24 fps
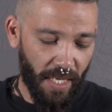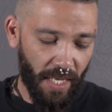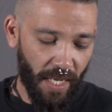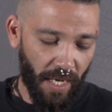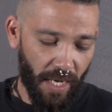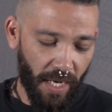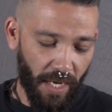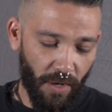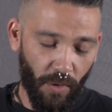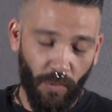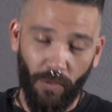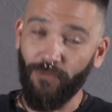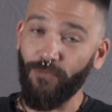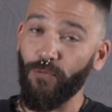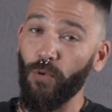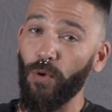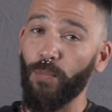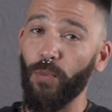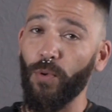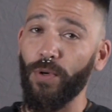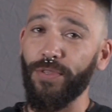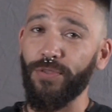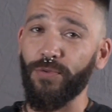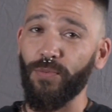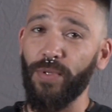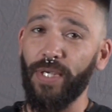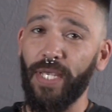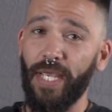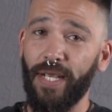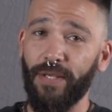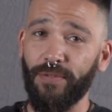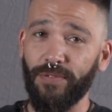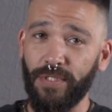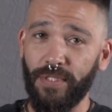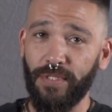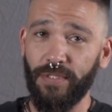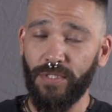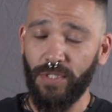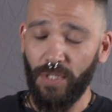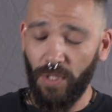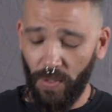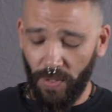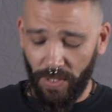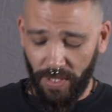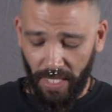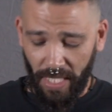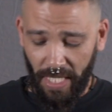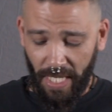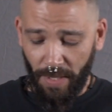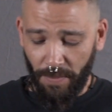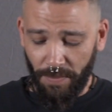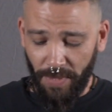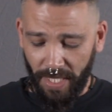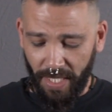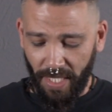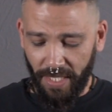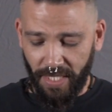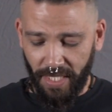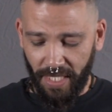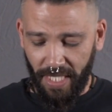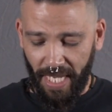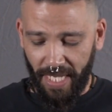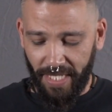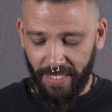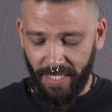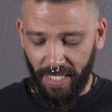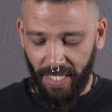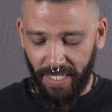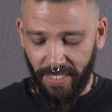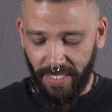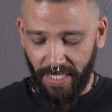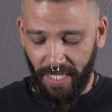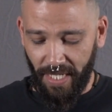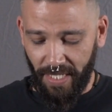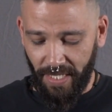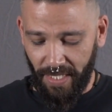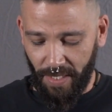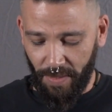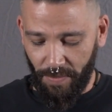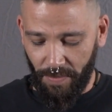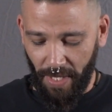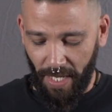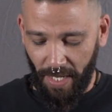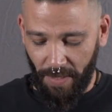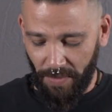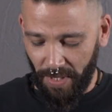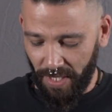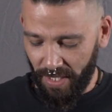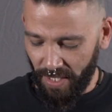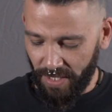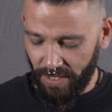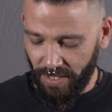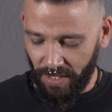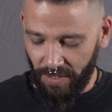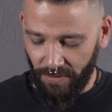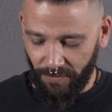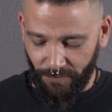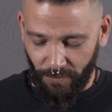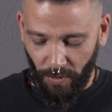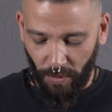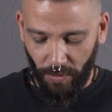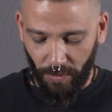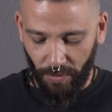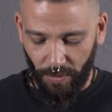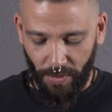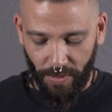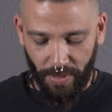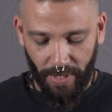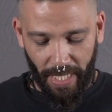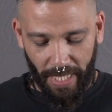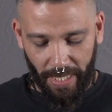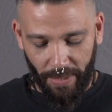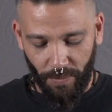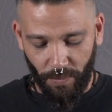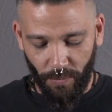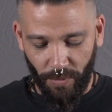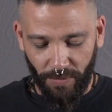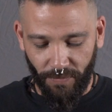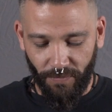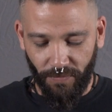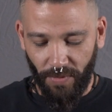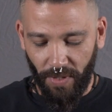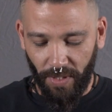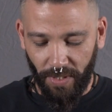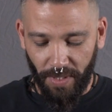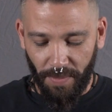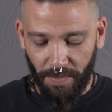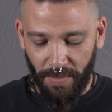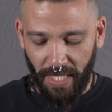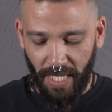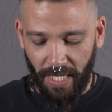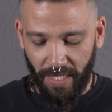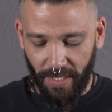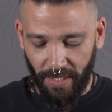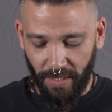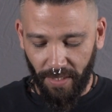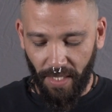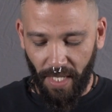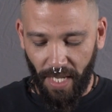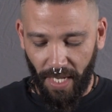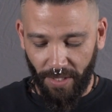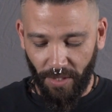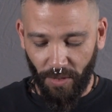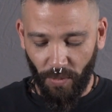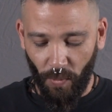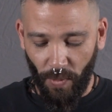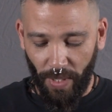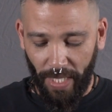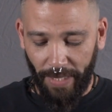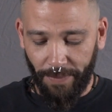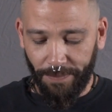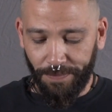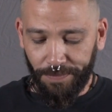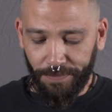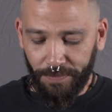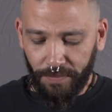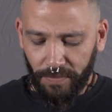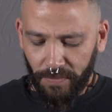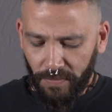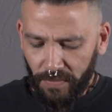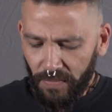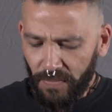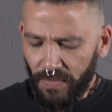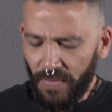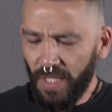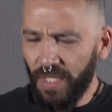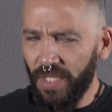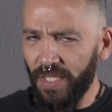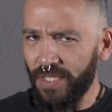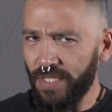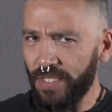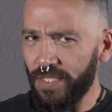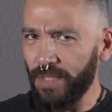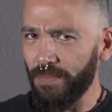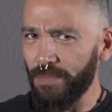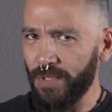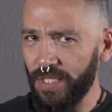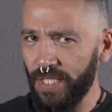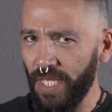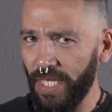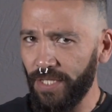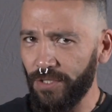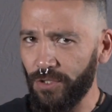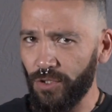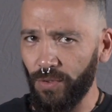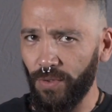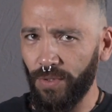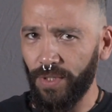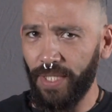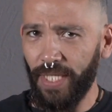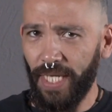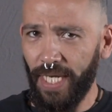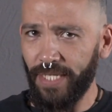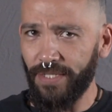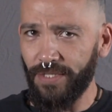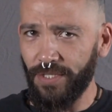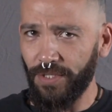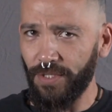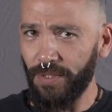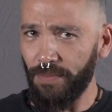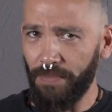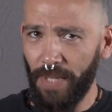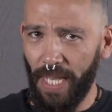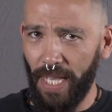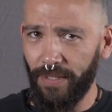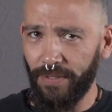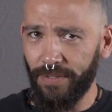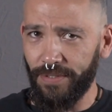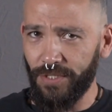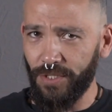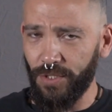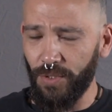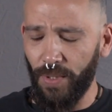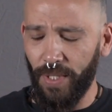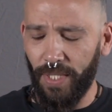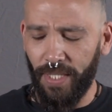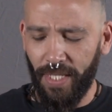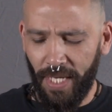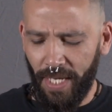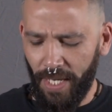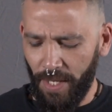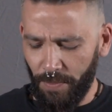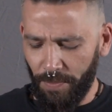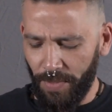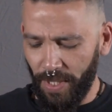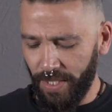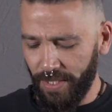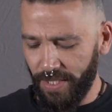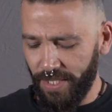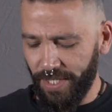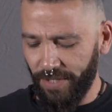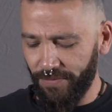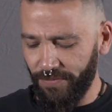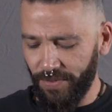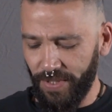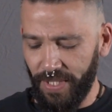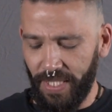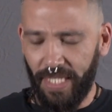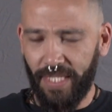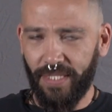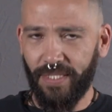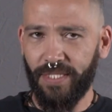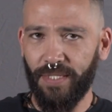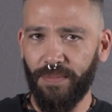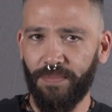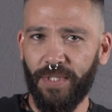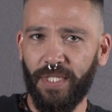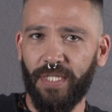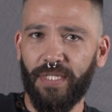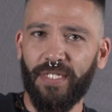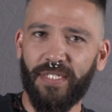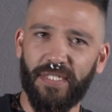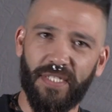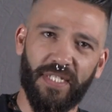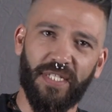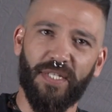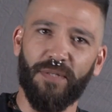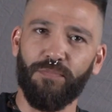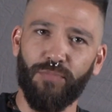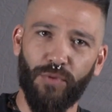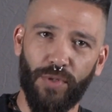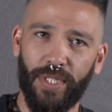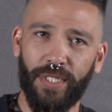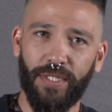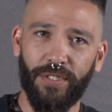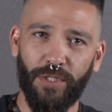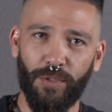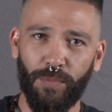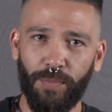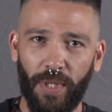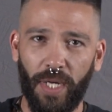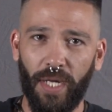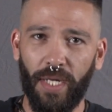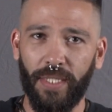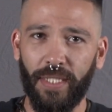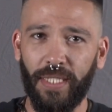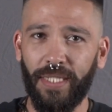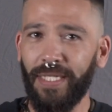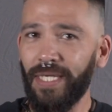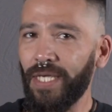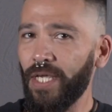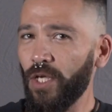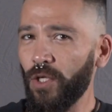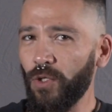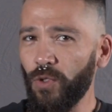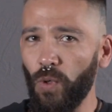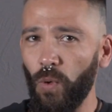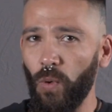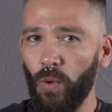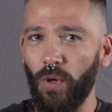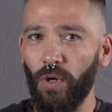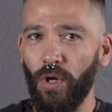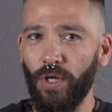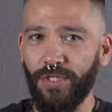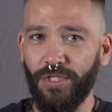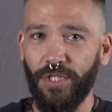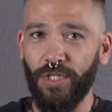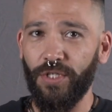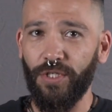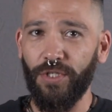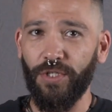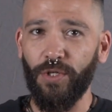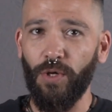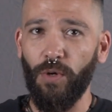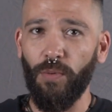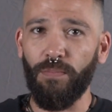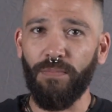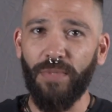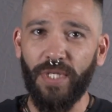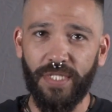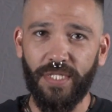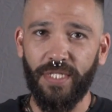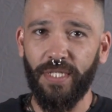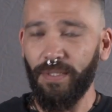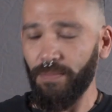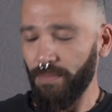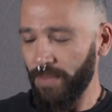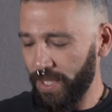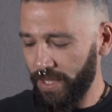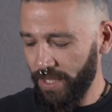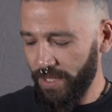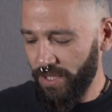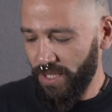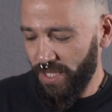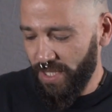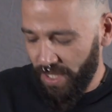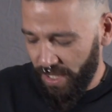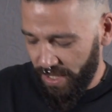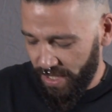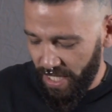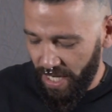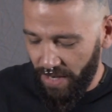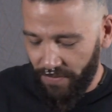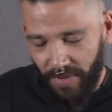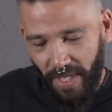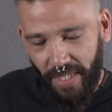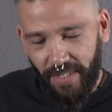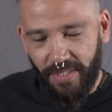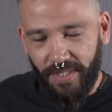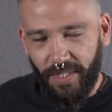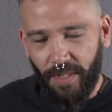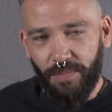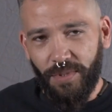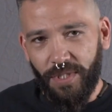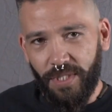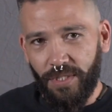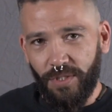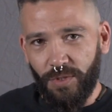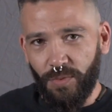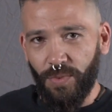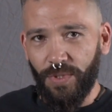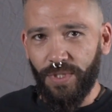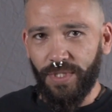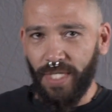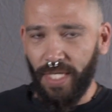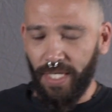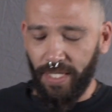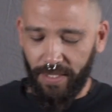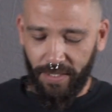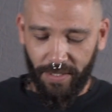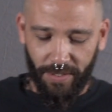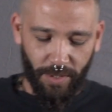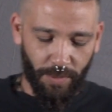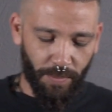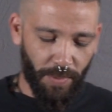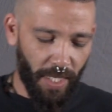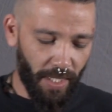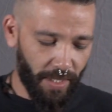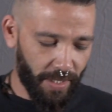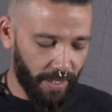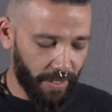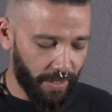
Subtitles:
or 4.3 ounces. So because of that titanium and because of the fuller, we've eliminated a lot of the weight. It's substantial and it has a good balance to it, but it's definitely not something that's like a brick in your pocket, nor is it going to go missing because it does have that substance when it's hanging on your pocket